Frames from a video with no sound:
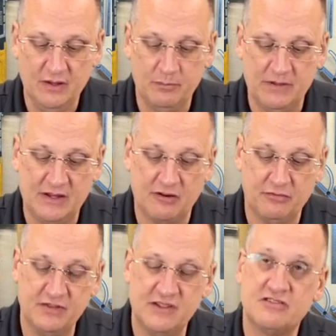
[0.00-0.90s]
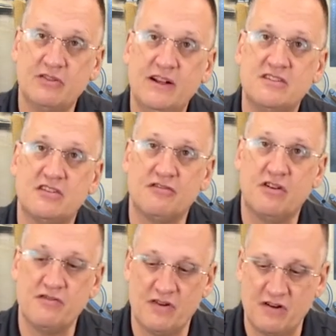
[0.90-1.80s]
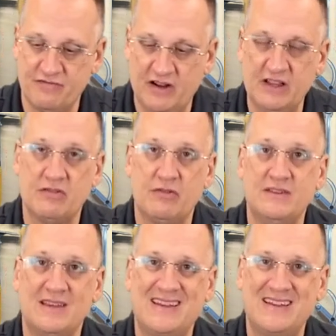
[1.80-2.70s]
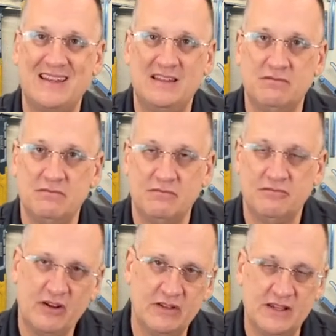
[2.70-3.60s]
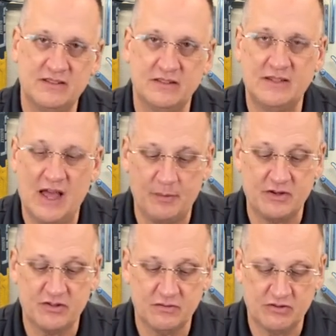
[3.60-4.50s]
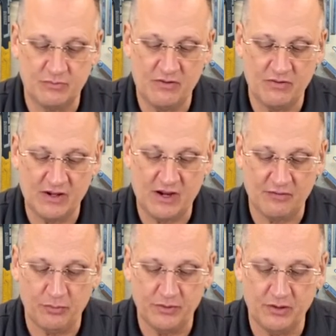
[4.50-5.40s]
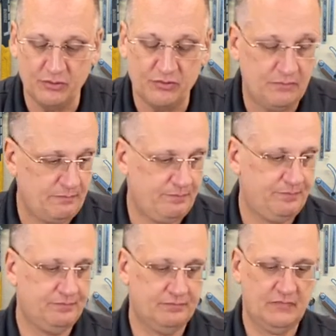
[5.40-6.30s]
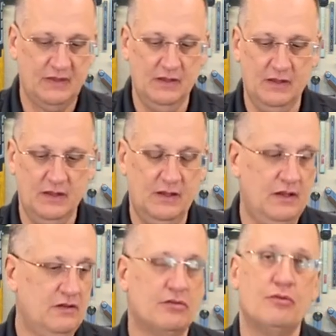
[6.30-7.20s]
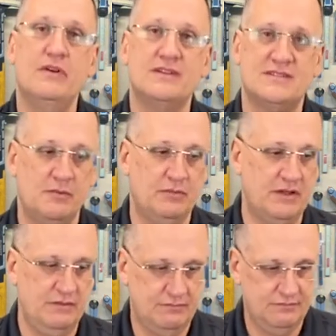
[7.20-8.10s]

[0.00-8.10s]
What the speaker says: Be careful. These threads are very, very fine threads. They can get fairly easily damaged, so be very careful with those. For reassembly,